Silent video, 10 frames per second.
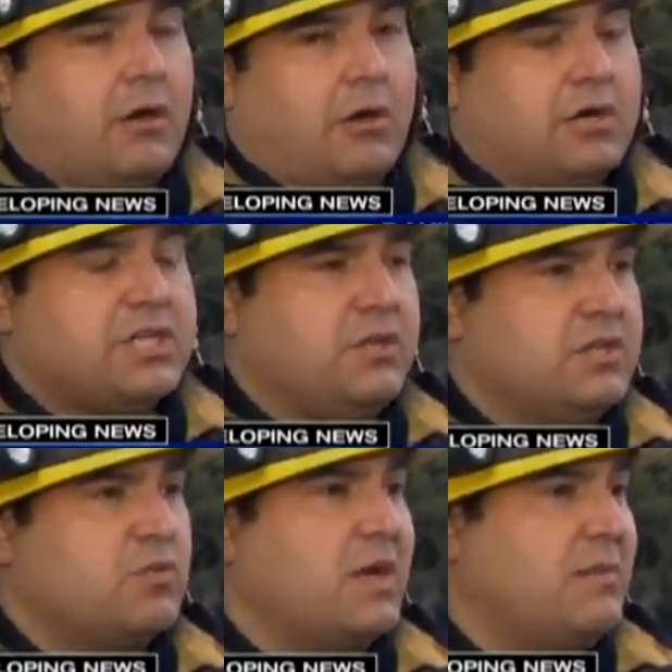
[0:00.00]
Our arson
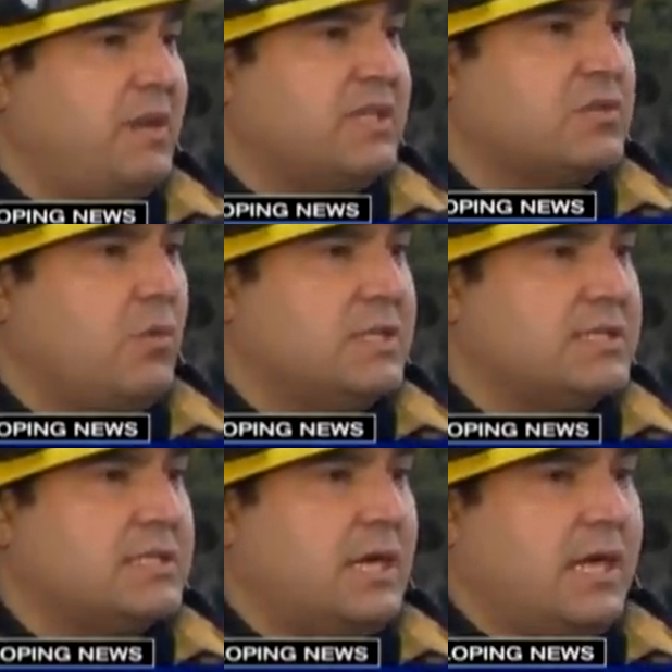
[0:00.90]
unit is one of the biggest
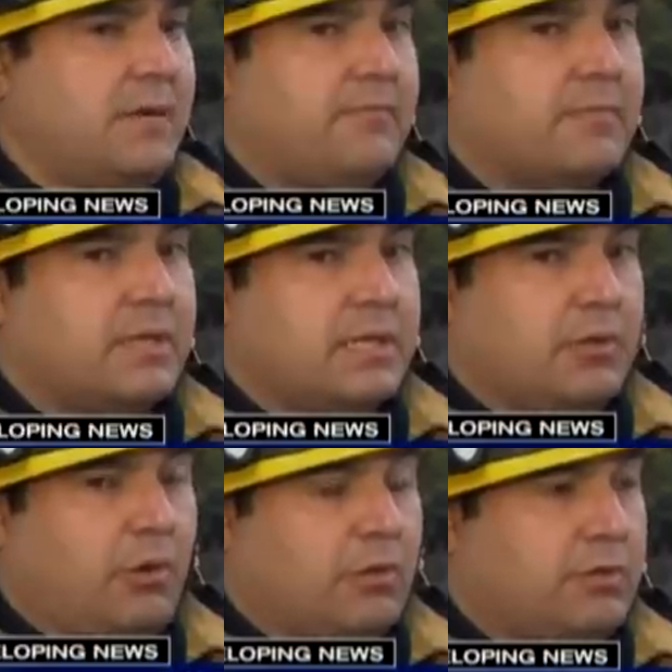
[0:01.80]
ones um,
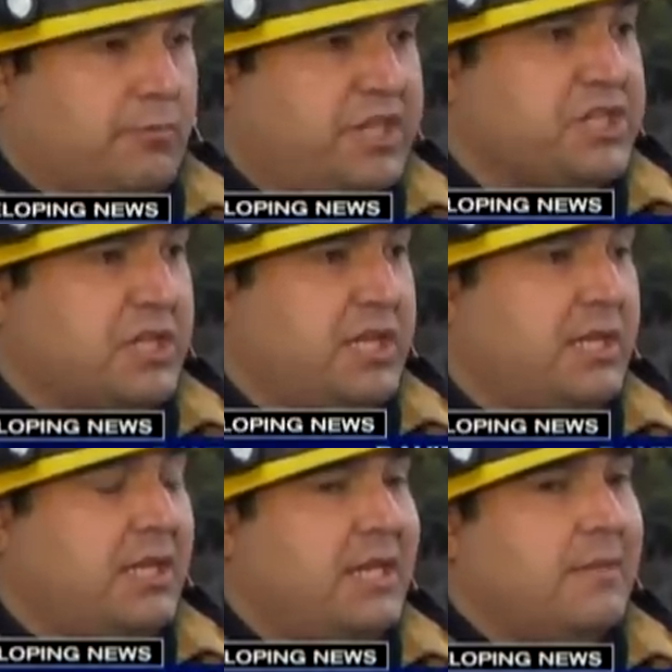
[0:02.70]

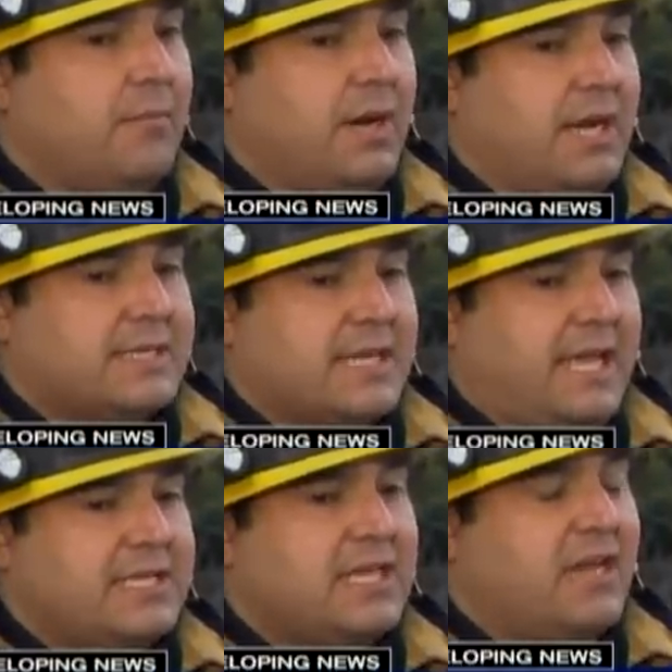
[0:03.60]
regionally, but
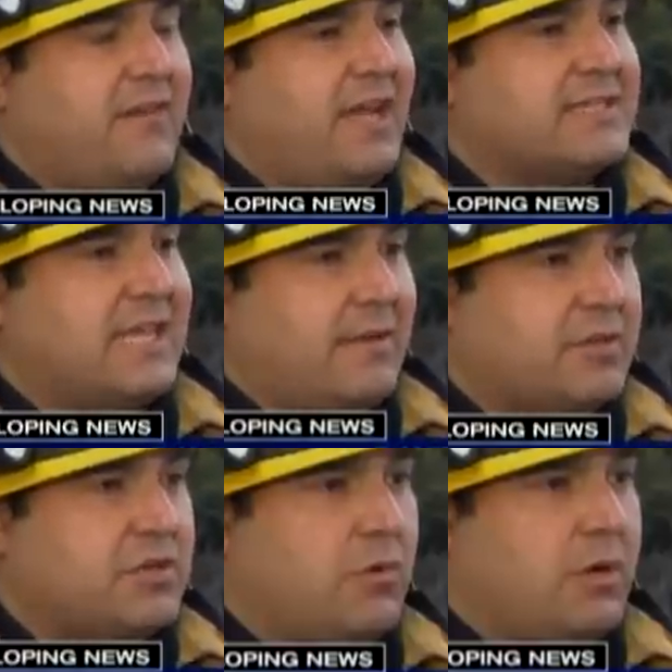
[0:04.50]
A T F has
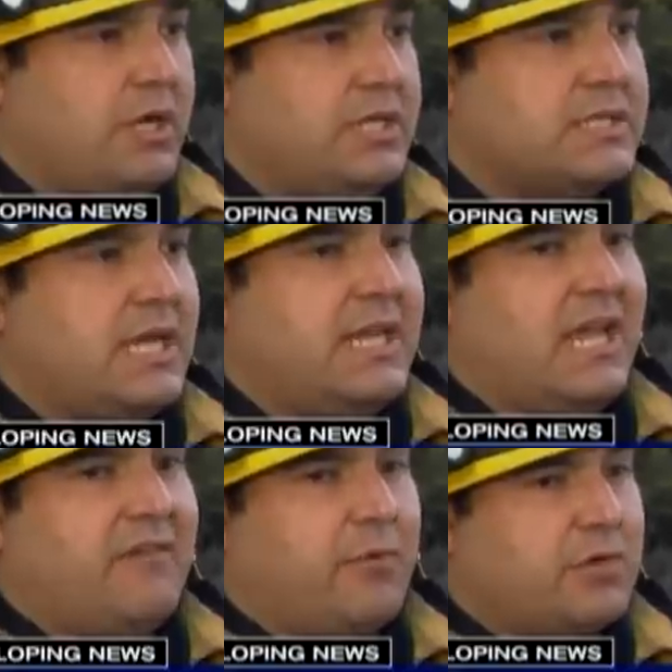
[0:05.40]
laboratories
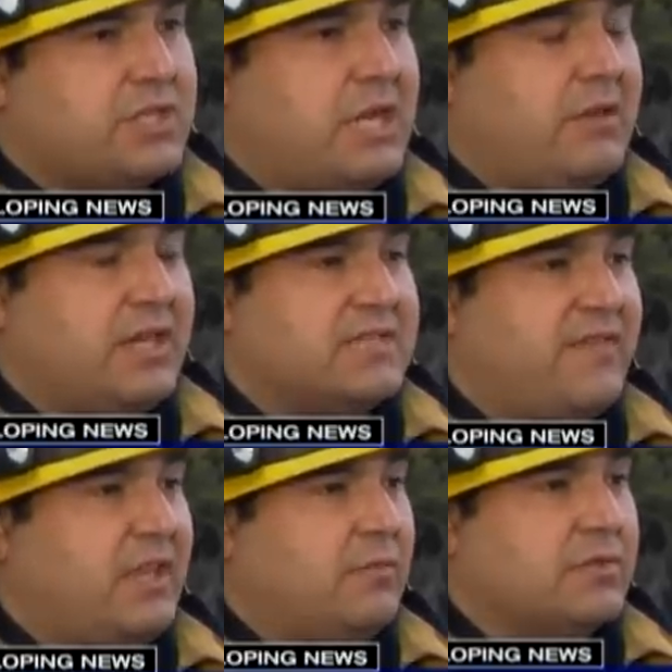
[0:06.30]
and they have personnel that is
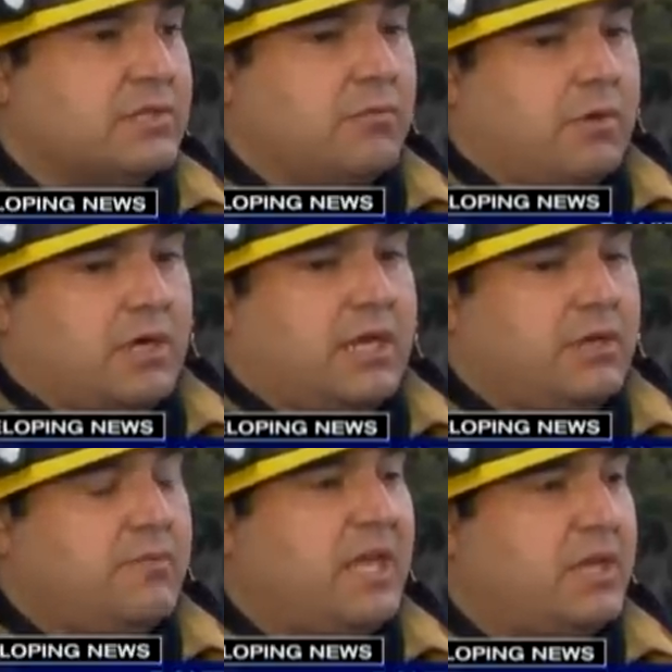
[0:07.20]
available, so we're
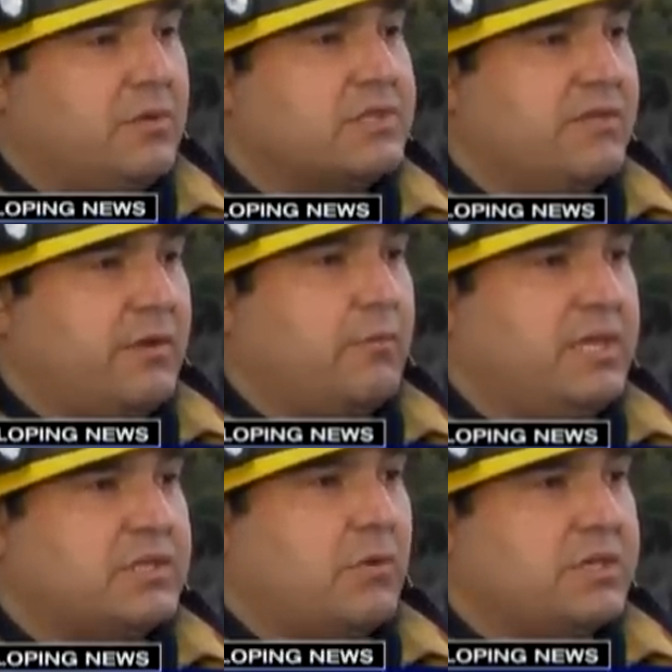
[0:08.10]
going to make use of their
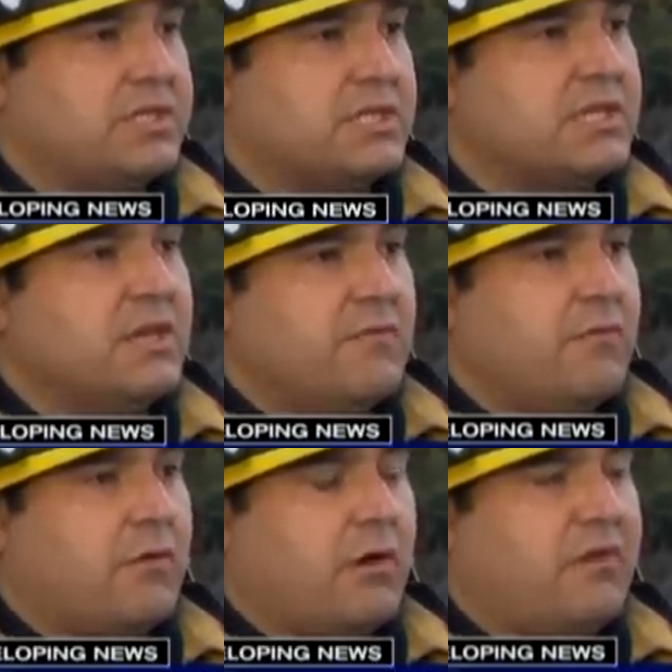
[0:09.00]
resources
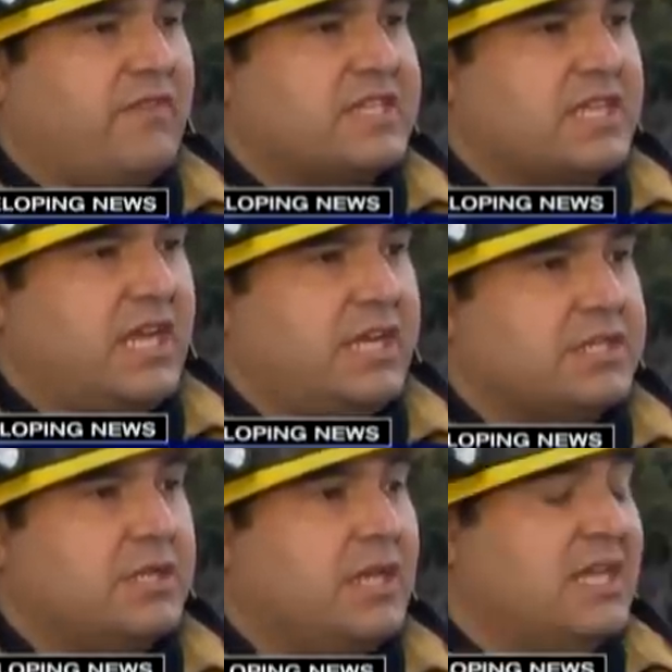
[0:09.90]
for our
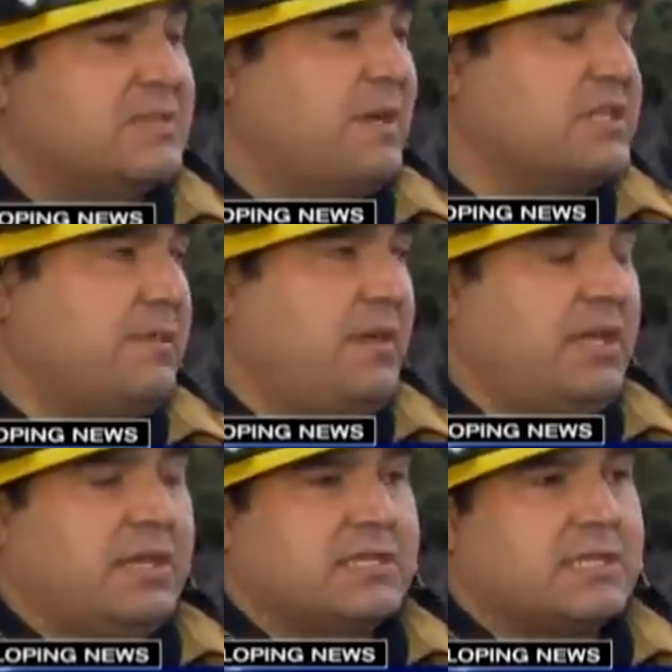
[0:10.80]
investigation, especially
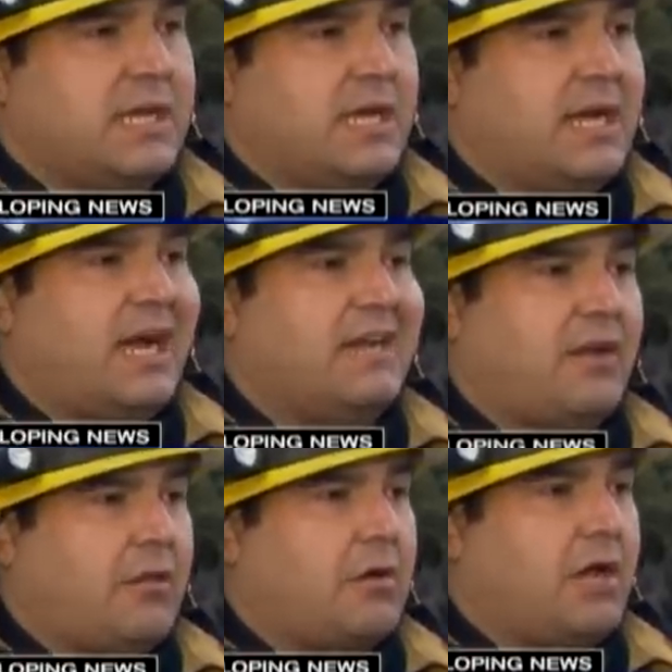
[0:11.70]
being this uh, high
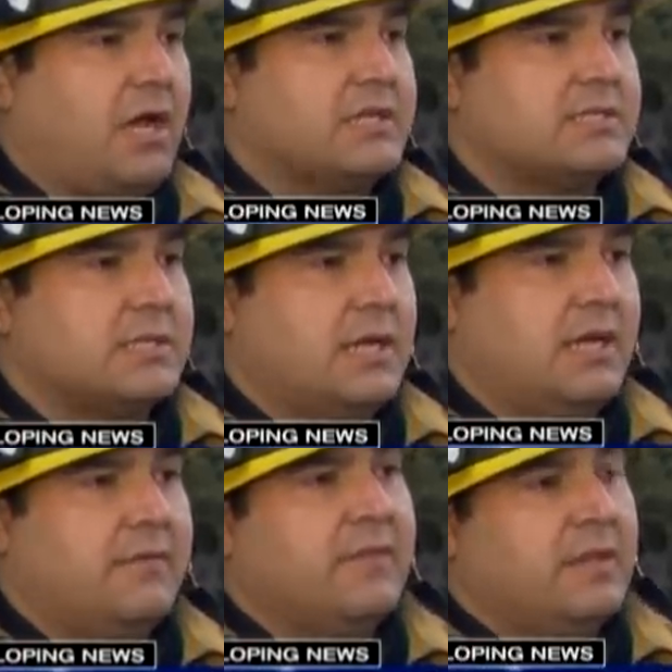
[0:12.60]
dollar loss uh,